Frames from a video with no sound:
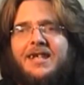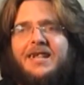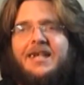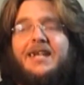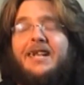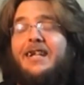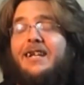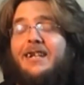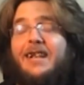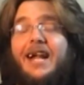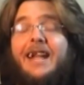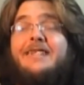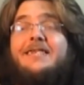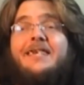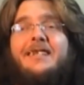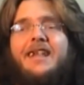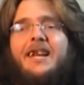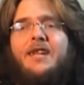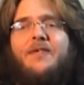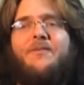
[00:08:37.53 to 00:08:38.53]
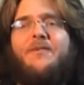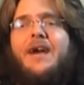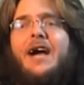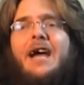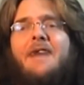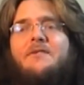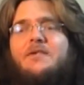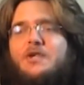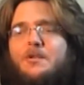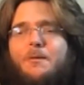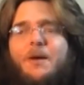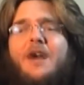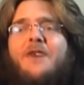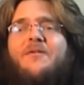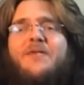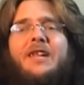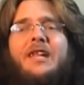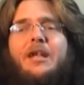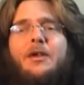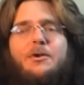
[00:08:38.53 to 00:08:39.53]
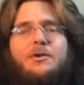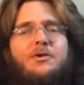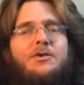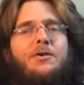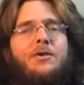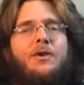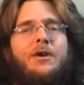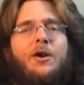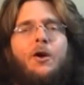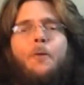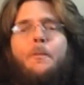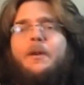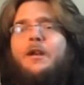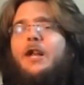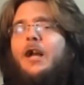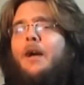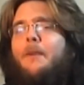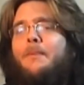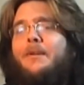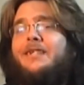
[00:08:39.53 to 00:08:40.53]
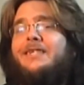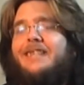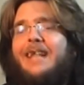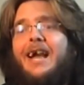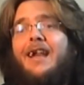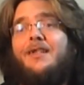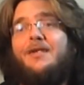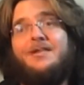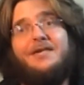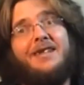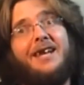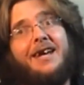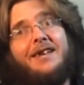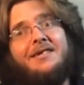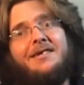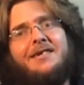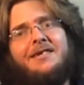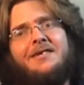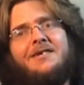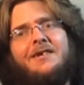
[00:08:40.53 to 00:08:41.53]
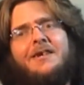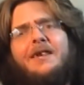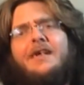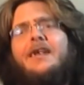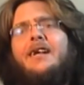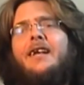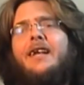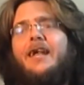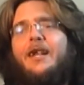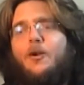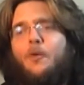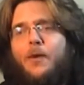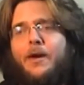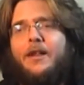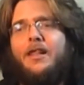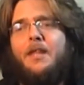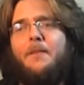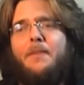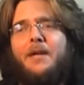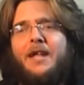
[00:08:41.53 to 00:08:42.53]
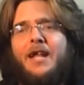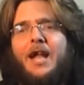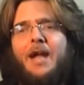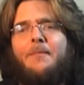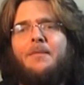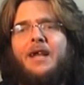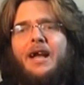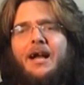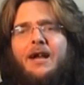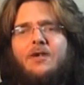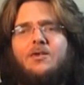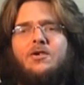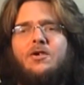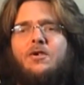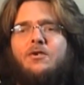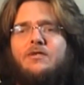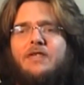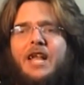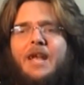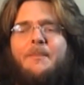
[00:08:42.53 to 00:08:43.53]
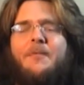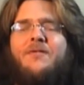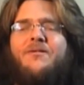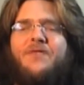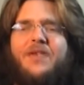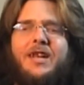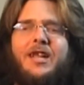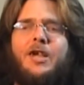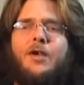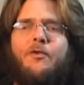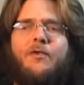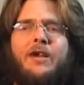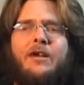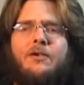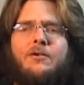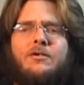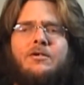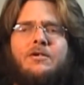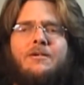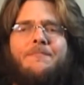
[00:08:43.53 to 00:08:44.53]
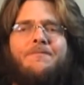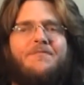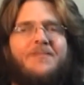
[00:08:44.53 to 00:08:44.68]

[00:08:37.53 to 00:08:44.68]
In 1985, a small video store opened up in Dallas, Texas, and quickly became the household name in video rentals.